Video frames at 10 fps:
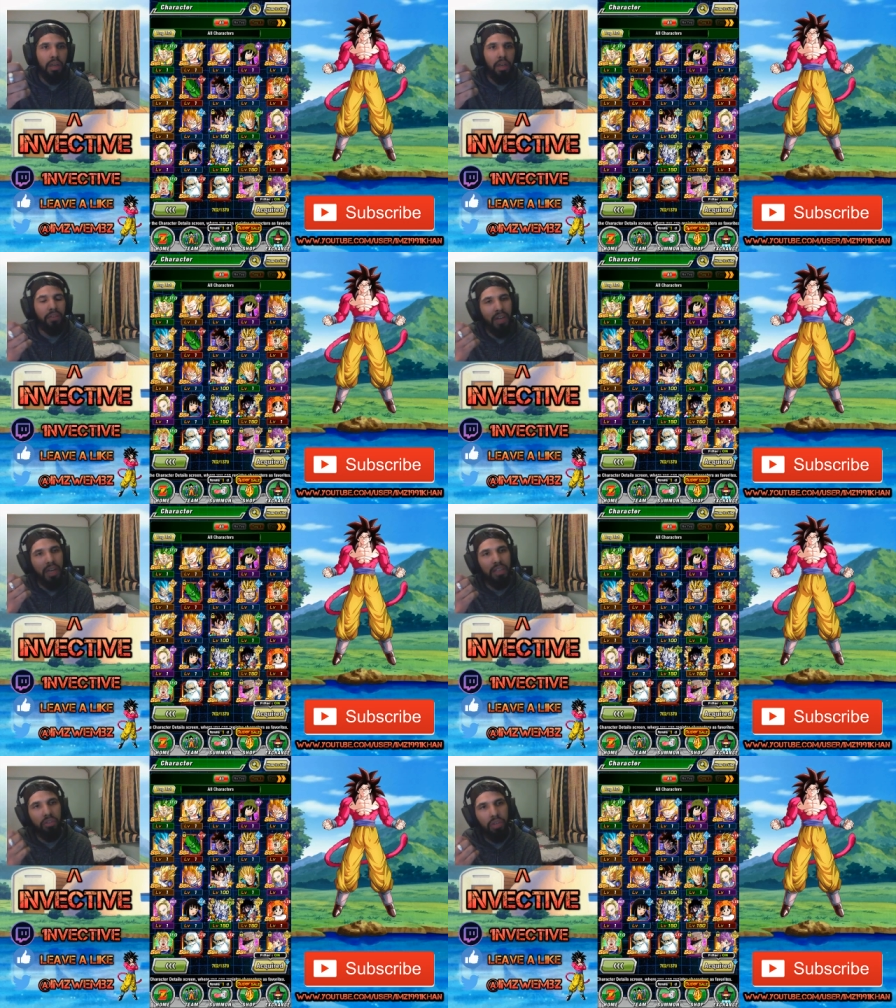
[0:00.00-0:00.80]
If you
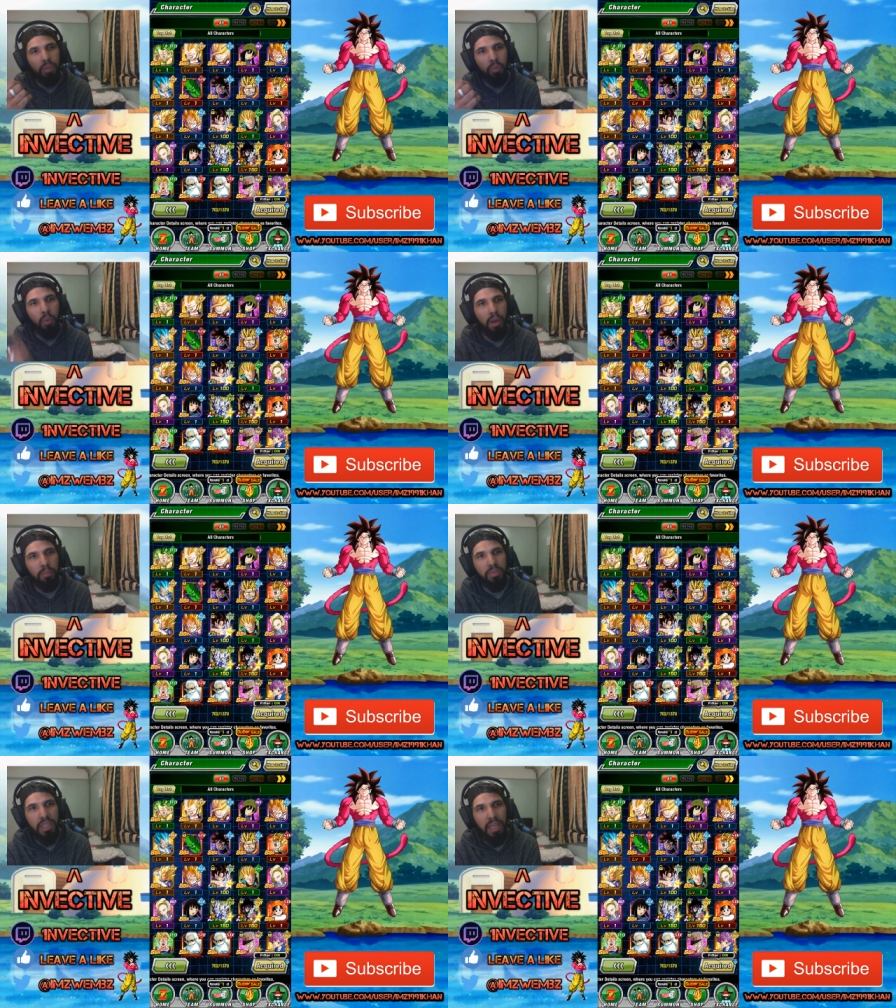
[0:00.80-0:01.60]
guys agree with what I'm
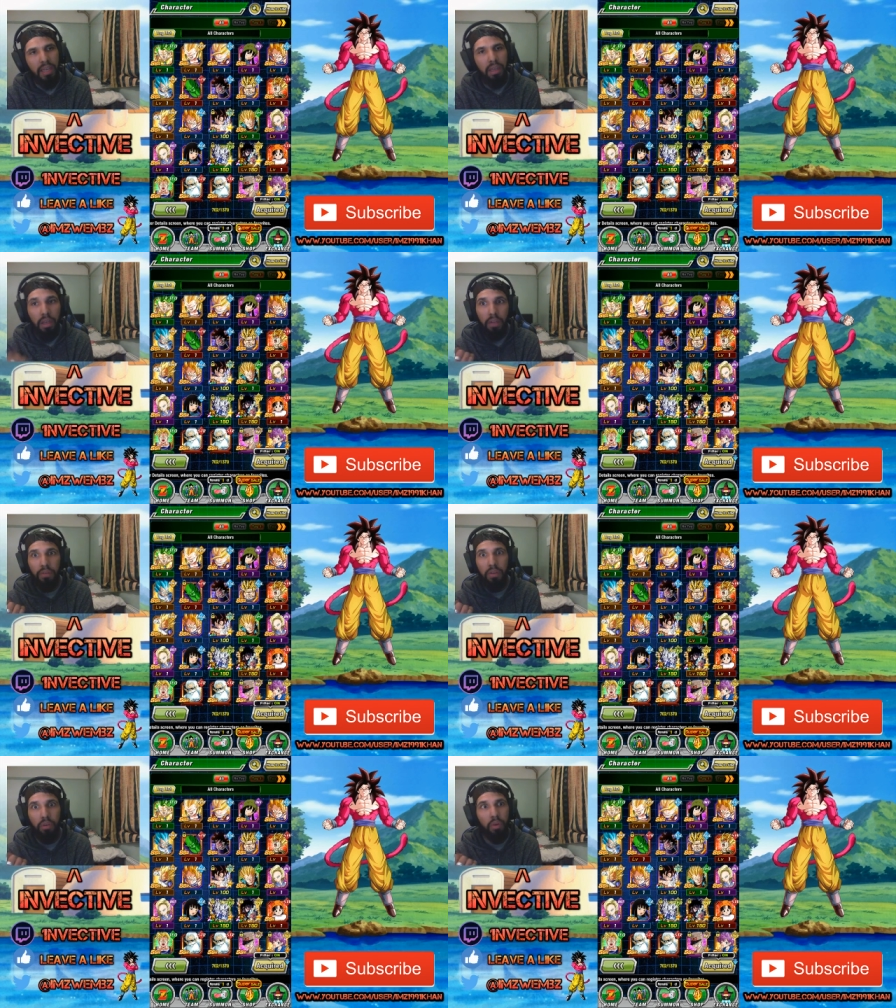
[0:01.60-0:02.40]
saying, if
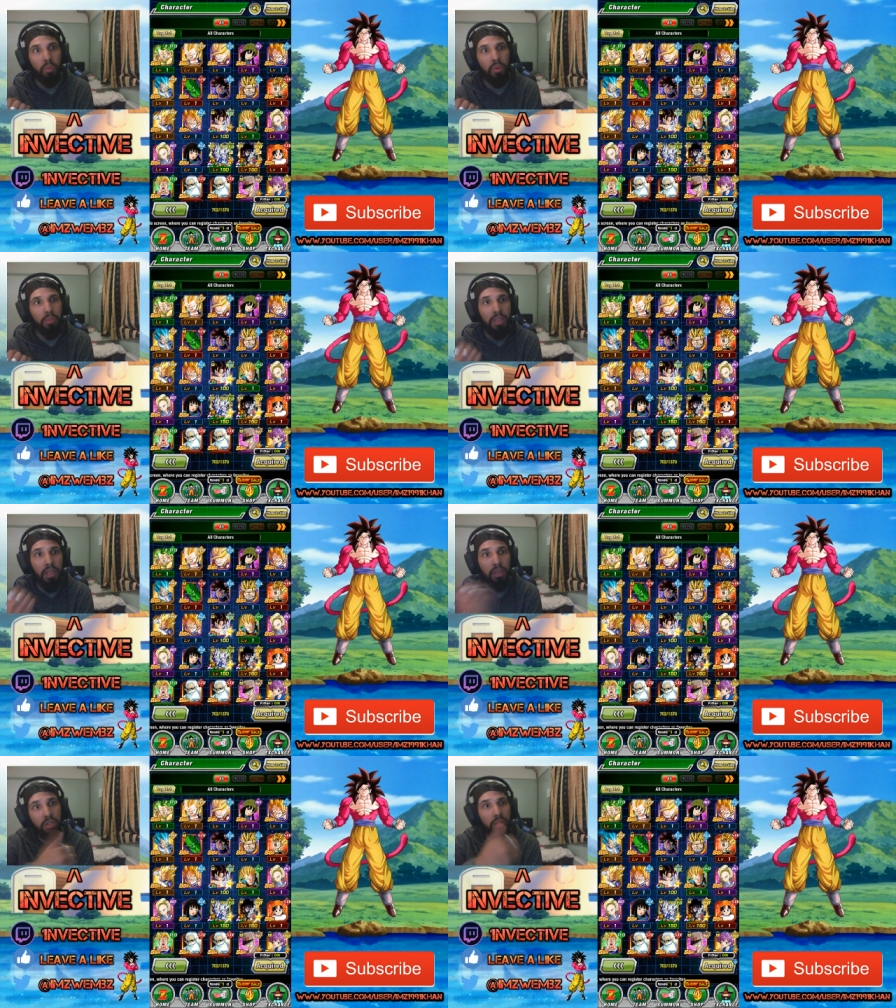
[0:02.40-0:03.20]
you agree with what I'm
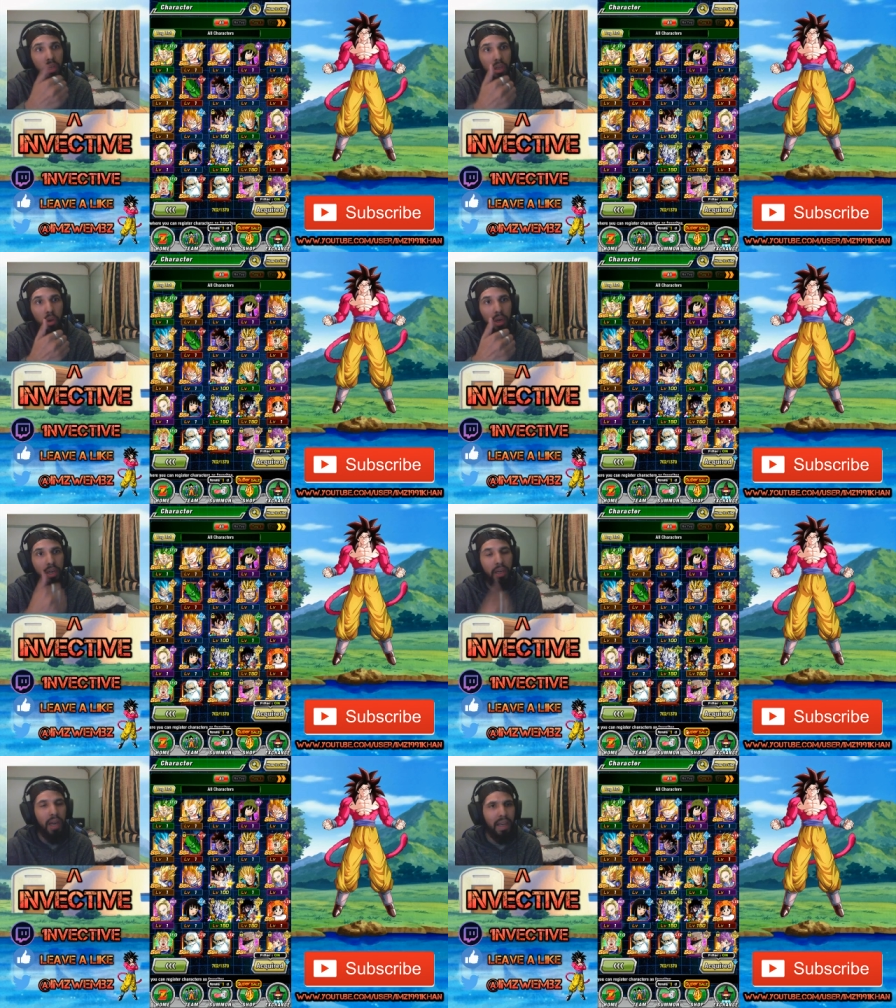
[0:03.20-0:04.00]
saying, just uh, go ahead
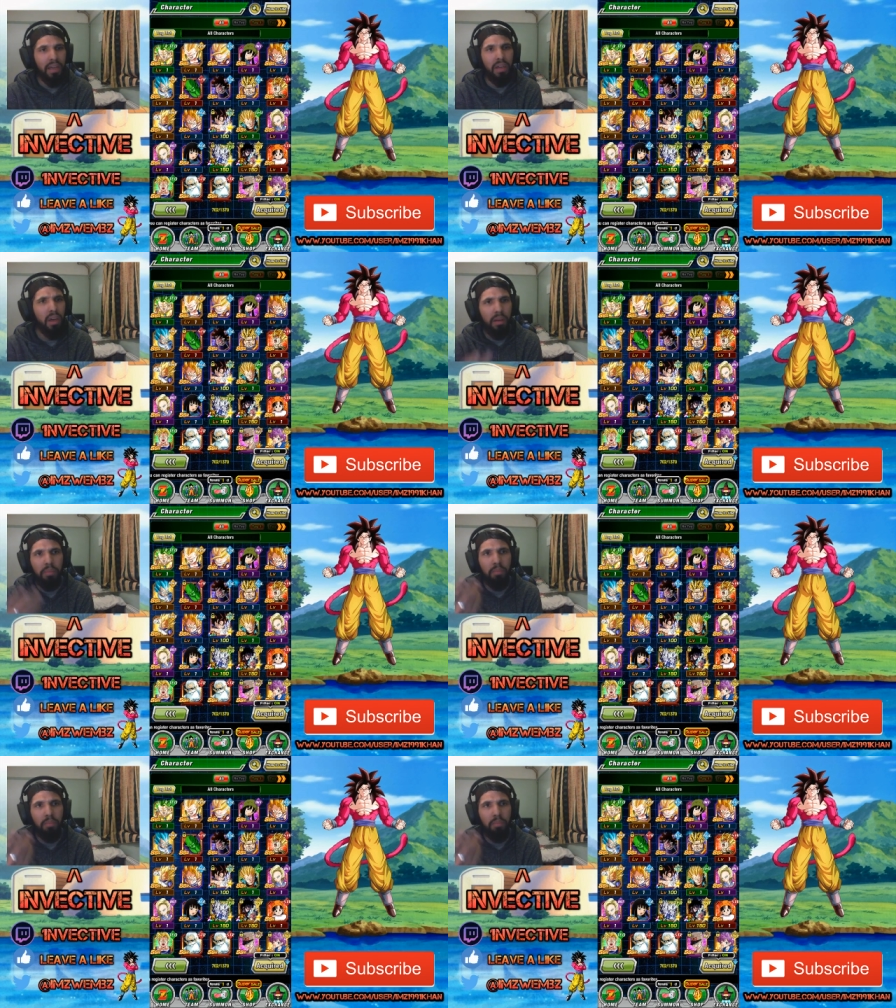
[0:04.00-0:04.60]
and like, uh,